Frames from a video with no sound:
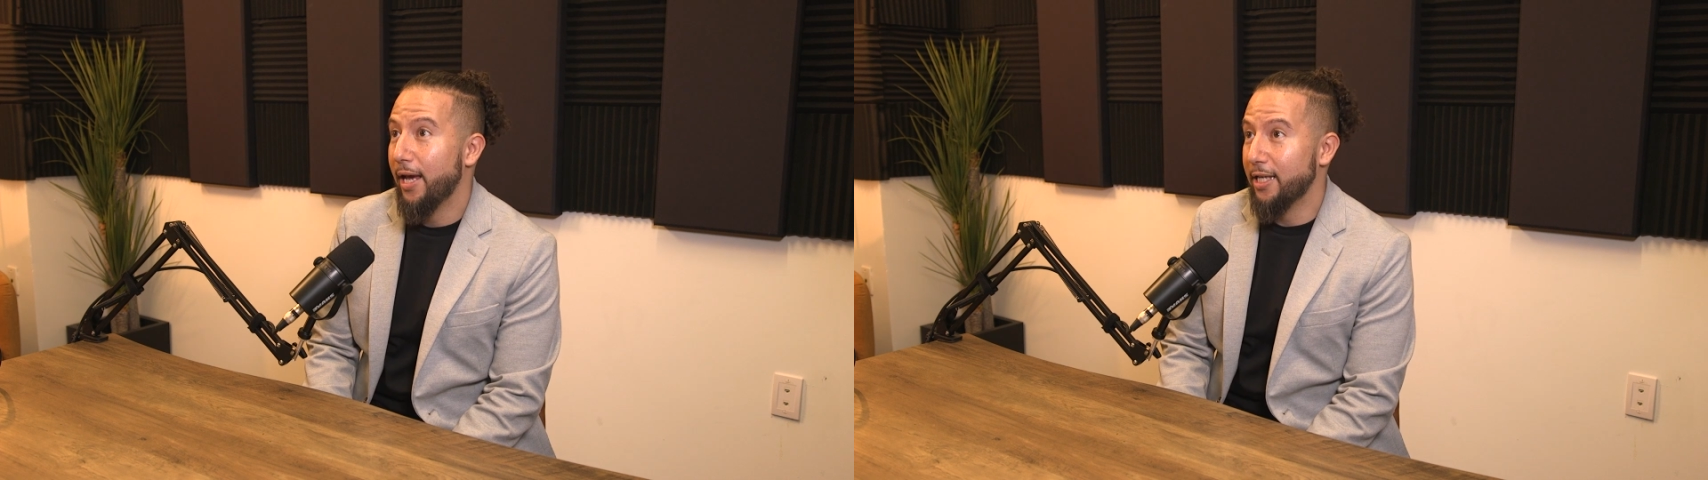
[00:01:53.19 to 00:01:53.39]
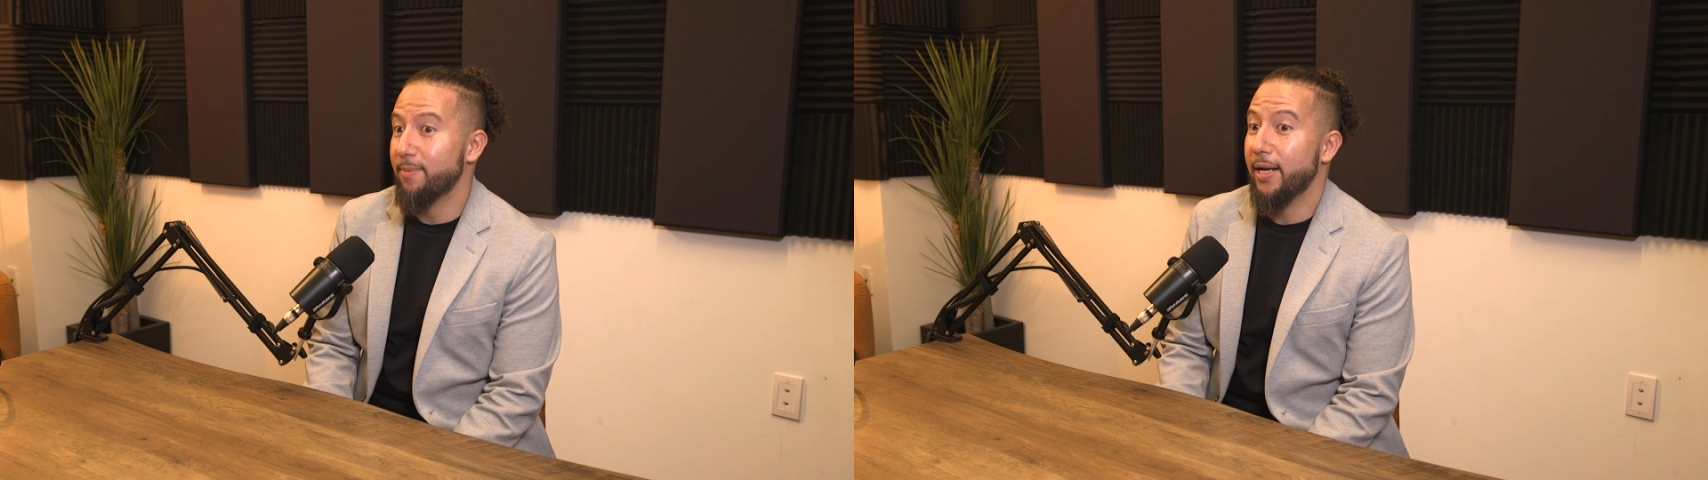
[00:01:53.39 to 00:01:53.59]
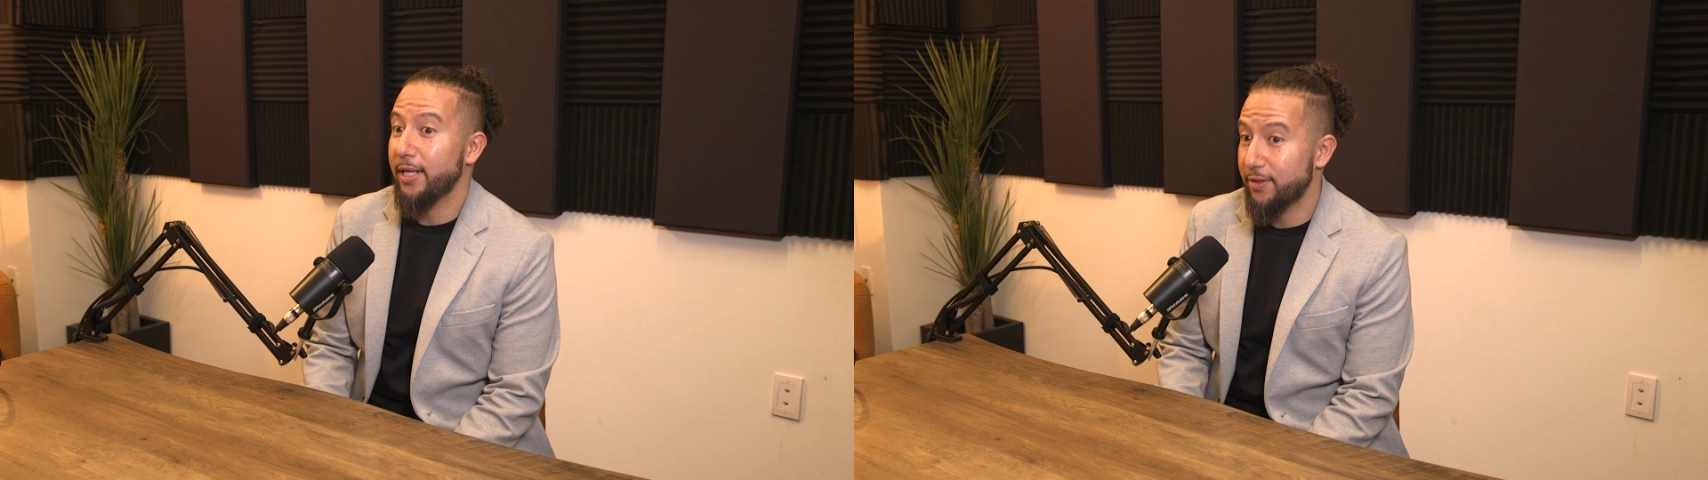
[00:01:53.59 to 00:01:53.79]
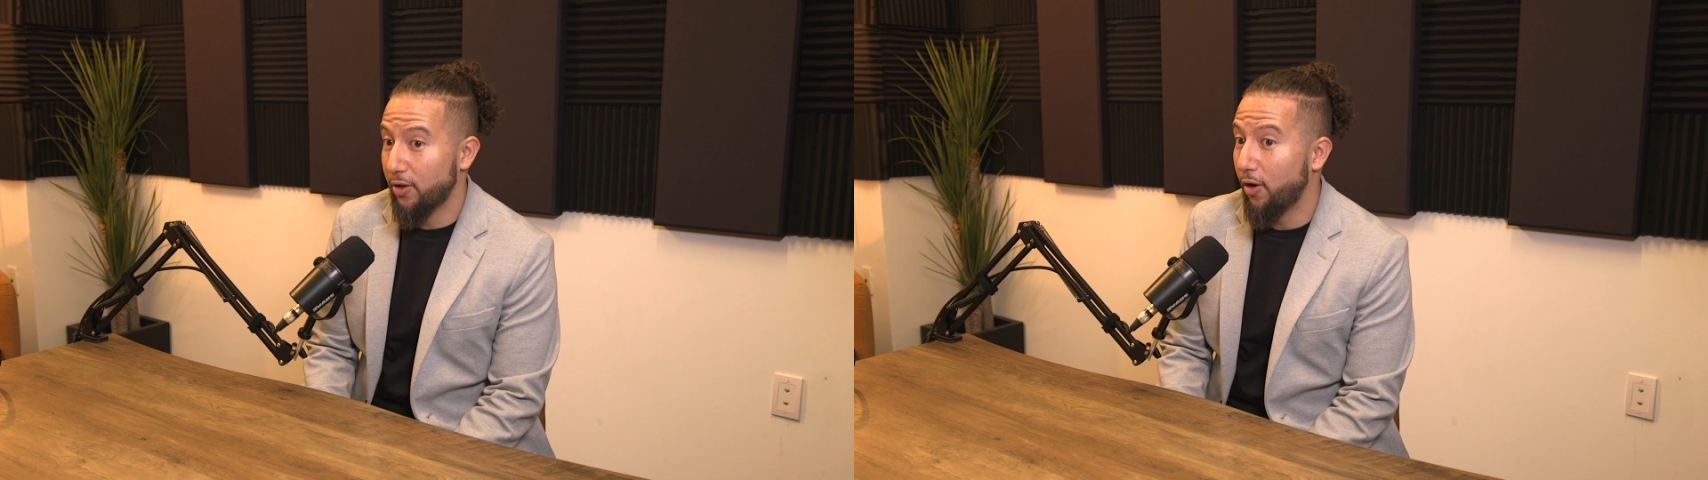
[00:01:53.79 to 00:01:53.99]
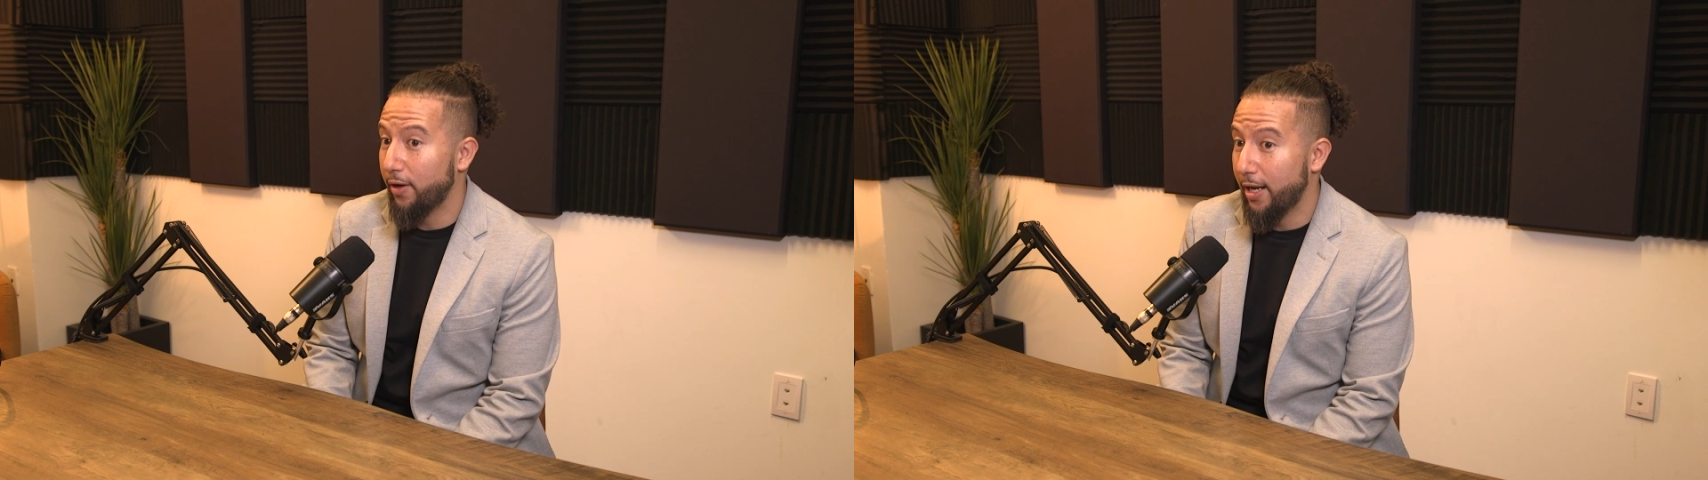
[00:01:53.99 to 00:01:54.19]
as many as there
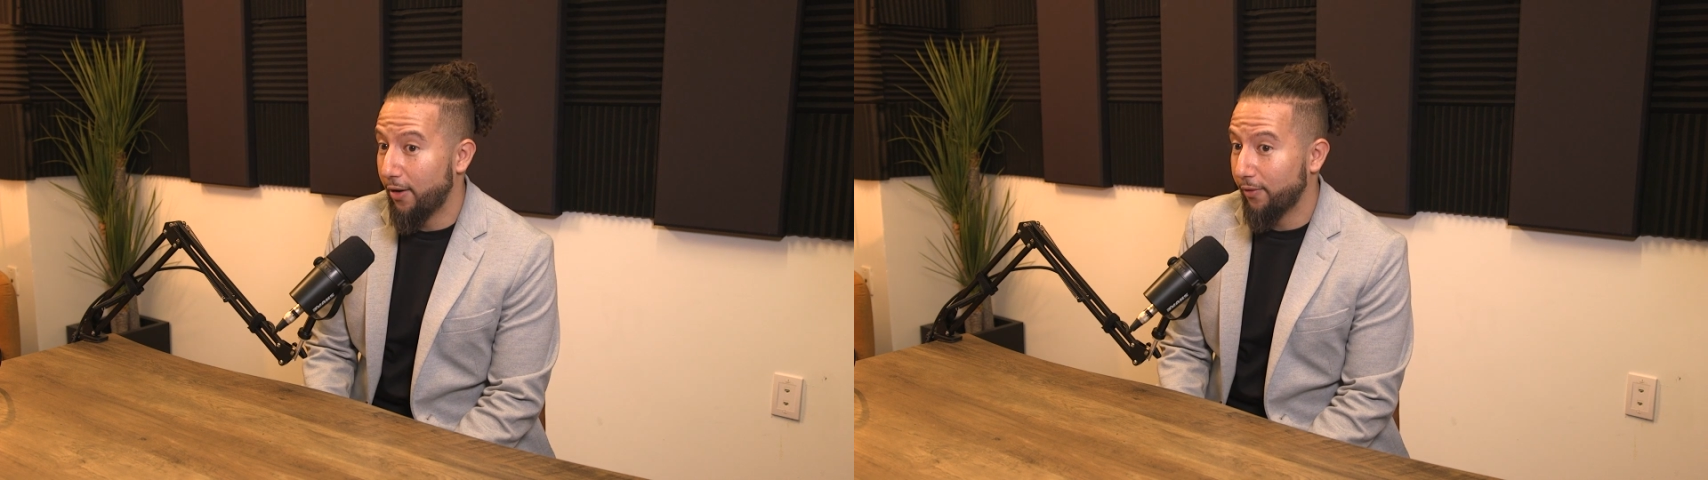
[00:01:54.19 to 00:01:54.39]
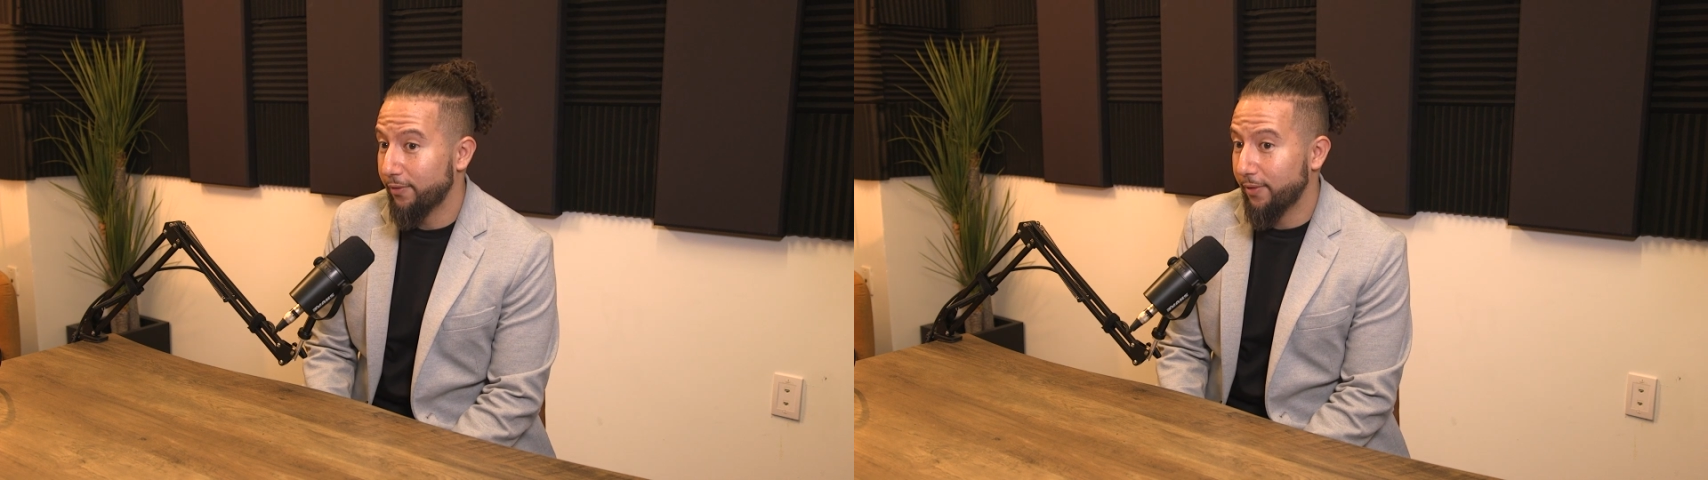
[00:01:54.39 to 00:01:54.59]
are now.